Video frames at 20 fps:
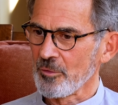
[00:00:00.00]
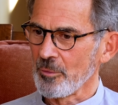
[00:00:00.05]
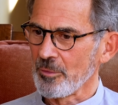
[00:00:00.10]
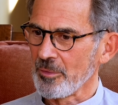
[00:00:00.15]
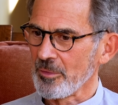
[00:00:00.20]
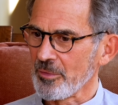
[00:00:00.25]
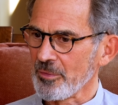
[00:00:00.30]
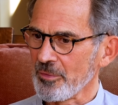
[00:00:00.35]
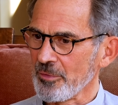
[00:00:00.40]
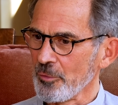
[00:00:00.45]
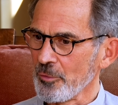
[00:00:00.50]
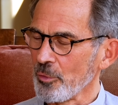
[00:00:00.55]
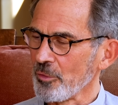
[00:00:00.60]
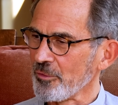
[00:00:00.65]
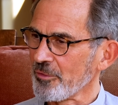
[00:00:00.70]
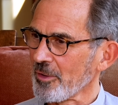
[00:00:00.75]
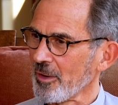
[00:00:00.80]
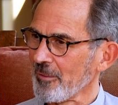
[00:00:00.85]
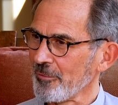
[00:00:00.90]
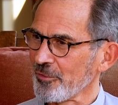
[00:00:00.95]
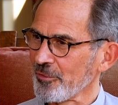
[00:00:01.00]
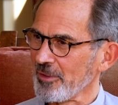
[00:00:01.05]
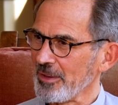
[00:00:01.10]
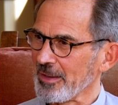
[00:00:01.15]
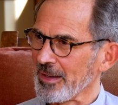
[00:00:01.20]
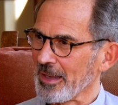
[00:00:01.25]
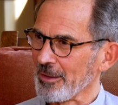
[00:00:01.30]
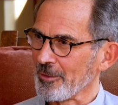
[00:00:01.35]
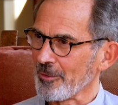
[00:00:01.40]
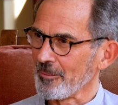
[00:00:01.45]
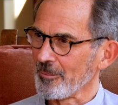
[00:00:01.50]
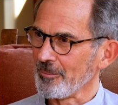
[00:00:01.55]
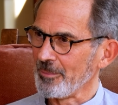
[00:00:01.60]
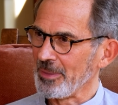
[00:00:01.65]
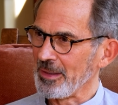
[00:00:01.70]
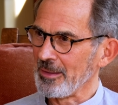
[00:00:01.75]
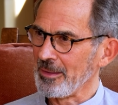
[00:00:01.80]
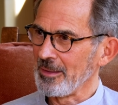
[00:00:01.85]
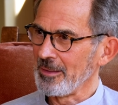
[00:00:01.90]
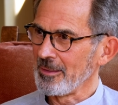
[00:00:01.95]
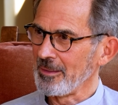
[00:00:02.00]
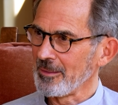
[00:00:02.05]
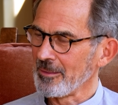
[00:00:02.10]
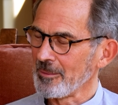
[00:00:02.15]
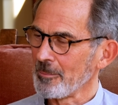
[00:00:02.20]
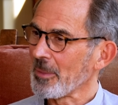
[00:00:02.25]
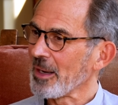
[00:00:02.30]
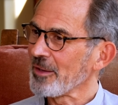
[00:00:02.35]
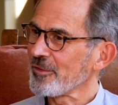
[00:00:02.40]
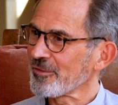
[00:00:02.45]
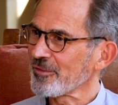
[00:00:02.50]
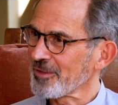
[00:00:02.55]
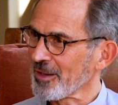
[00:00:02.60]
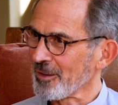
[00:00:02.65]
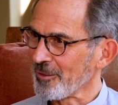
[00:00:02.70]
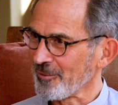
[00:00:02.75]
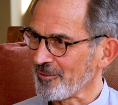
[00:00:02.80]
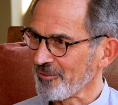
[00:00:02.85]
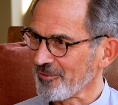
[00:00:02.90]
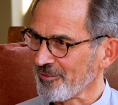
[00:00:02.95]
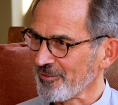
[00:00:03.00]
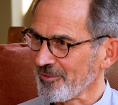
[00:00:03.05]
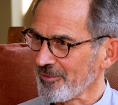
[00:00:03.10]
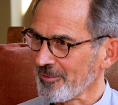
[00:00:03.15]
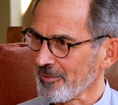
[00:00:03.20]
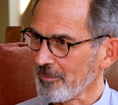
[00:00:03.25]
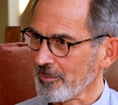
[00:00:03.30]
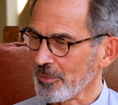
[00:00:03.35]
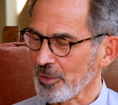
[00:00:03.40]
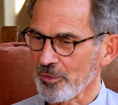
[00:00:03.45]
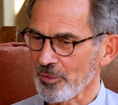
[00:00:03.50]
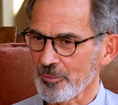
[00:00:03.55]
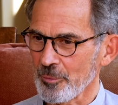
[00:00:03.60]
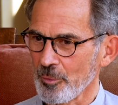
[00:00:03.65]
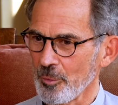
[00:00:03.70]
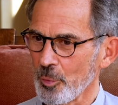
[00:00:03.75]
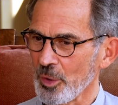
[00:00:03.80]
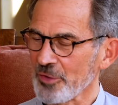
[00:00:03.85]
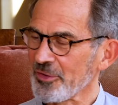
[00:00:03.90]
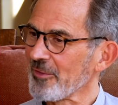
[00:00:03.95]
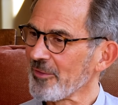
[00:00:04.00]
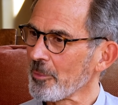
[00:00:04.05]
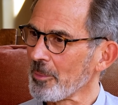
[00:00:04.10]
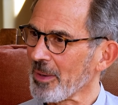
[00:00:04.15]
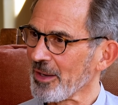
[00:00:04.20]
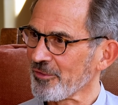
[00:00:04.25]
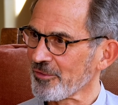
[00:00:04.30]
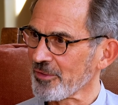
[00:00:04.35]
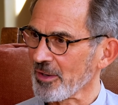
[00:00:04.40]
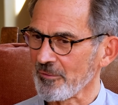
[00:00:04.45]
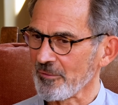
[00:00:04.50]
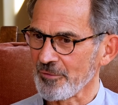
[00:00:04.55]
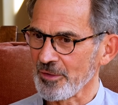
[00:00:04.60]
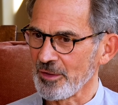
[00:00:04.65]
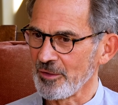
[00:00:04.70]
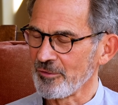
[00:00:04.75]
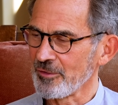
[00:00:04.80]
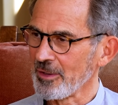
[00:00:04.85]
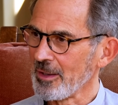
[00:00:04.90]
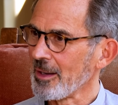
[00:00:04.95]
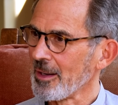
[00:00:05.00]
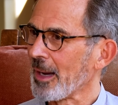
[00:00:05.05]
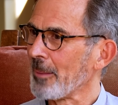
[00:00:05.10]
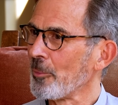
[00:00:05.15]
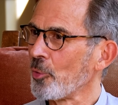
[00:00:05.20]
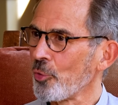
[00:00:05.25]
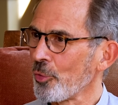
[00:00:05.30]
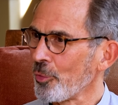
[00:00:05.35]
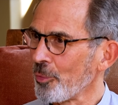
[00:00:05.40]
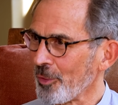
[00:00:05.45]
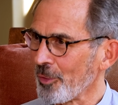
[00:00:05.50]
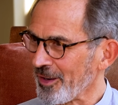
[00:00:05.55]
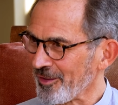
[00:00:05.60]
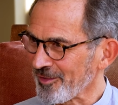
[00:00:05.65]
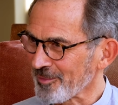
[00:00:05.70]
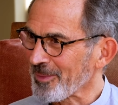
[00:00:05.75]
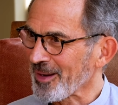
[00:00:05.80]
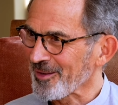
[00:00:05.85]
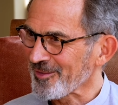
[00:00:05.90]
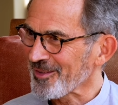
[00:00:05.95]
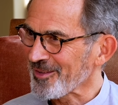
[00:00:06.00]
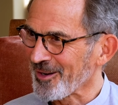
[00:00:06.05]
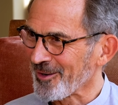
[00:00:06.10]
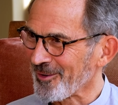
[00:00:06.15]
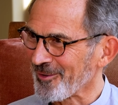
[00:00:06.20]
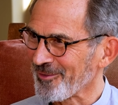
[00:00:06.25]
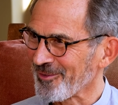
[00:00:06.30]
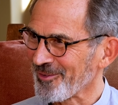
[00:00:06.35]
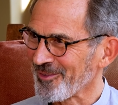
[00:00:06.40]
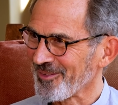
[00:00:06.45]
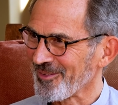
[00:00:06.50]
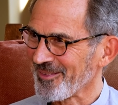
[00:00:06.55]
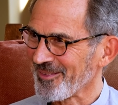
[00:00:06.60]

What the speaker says: The thoughts obviously cannot be myself, because whatever myself is, I'm always myself.